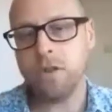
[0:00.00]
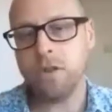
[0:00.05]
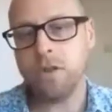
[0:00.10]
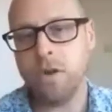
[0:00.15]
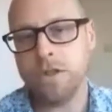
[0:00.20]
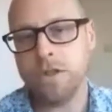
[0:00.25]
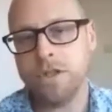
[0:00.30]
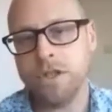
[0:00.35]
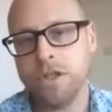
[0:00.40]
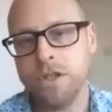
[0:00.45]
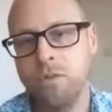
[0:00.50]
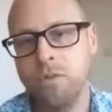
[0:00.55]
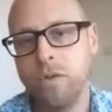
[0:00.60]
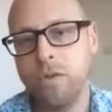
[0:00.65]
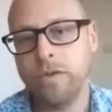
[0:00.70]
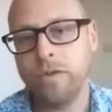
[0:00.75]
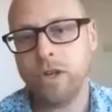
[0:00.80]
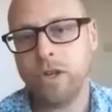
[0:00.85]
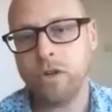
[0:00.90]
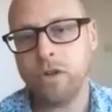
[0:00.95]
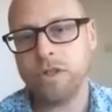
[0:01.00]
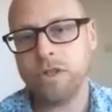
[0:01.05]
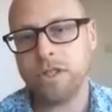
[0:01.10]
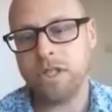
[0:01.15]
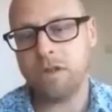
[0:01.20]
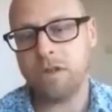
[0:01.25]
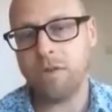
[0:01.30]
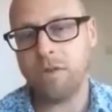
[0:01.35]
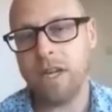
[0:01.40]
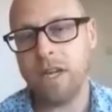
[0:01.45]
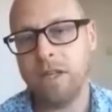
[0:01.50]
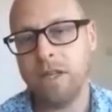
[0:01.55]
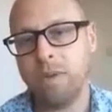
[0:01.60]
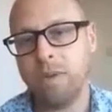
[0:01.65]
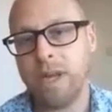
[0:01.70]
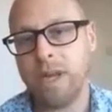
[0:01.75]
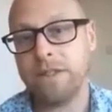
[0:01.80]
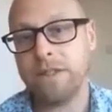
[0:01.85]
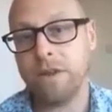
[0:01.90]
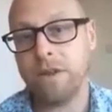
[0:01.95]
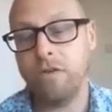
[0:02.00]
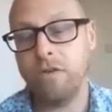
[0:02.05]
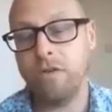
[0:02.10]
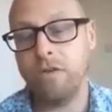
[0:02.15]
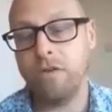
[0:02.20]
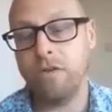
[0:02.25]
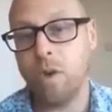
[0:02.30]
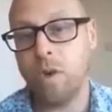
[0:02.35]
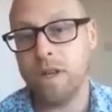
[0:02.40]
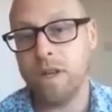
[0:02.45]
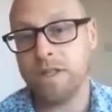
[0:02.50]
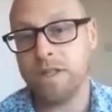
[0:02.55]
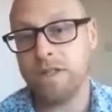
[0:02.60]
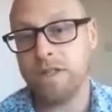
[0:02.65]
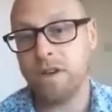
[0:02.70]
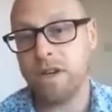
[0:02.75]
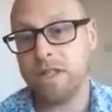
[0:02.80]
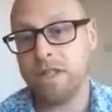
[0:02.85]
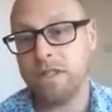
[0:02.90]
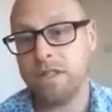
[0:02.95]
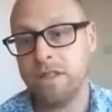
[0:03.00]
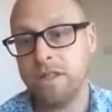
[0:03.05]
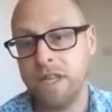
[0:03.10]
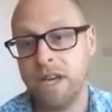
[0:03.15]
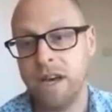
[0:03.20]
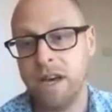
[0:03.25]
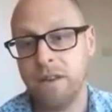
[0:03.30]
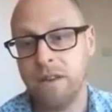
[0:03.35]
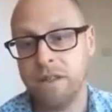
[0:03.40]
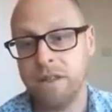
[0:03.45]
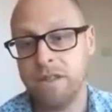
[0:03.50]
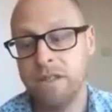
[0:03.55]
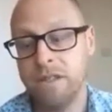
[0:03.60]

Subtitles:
it was to move across the Iranian Plateau from one side to the other.